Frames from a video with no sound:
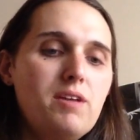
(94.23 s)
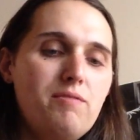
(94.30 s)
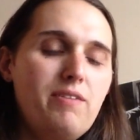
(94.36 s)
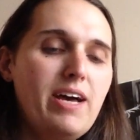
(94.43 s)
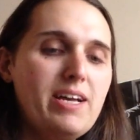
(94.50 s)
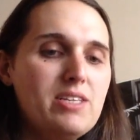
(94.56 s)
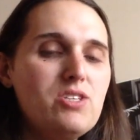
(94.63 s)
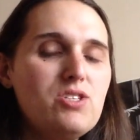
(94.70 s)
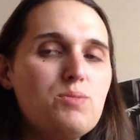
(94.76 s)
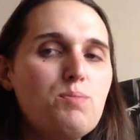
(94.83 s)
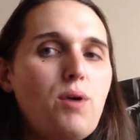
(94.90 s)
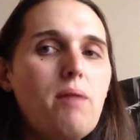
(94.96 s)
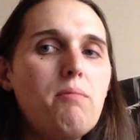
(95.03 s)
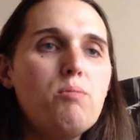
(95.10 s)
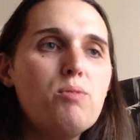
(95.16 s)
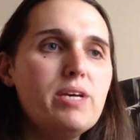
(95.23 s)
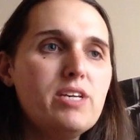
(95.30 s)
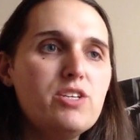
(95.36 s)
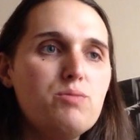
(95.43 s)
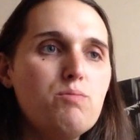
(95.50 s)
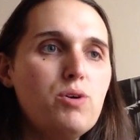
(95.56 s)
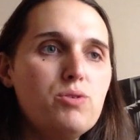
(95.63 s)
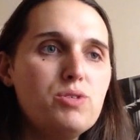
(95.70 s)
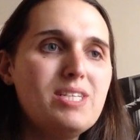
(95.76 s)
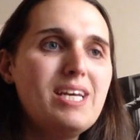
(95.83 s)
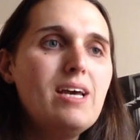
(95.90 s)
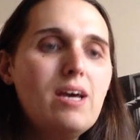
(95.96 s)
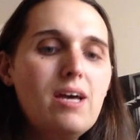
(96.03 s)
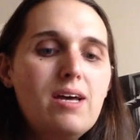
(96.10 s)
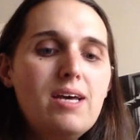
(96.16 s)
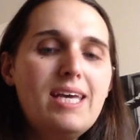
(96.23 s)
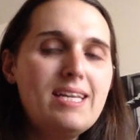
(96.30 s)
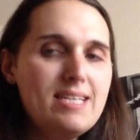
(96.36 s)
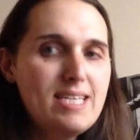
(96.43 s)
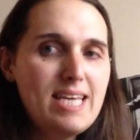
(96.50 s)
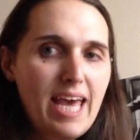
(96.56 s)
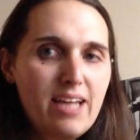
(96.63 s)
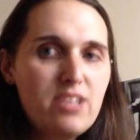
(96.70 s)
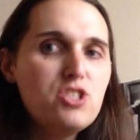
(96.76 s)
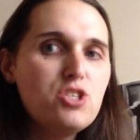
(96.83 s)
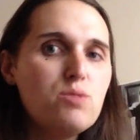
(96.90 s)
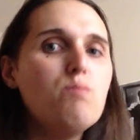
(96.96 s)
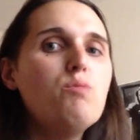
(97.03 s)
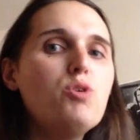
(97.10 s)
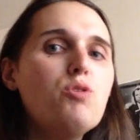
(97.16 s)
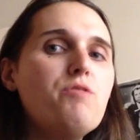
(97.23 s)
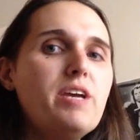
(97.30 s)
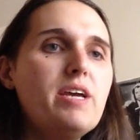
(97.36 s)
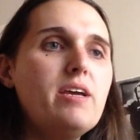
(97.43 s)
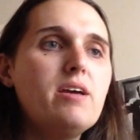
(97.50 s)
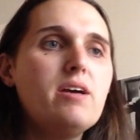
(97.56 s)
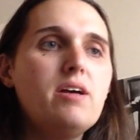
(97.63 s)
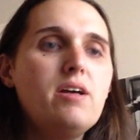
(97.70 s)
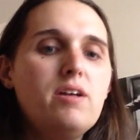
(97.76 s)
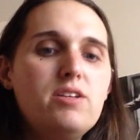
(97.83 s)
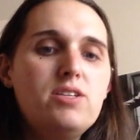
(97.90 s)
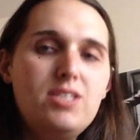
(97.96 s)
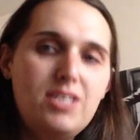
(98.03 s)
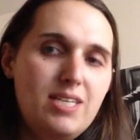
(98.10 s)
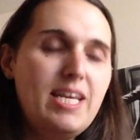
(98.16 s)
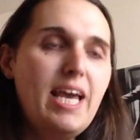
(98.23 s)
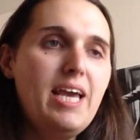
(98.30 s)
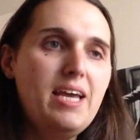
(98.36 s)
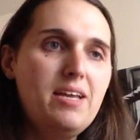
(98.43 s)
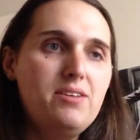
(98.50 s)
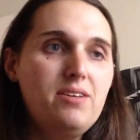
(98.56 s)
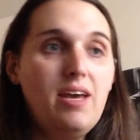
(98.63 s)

In fact, this is probably his most intense movie to date.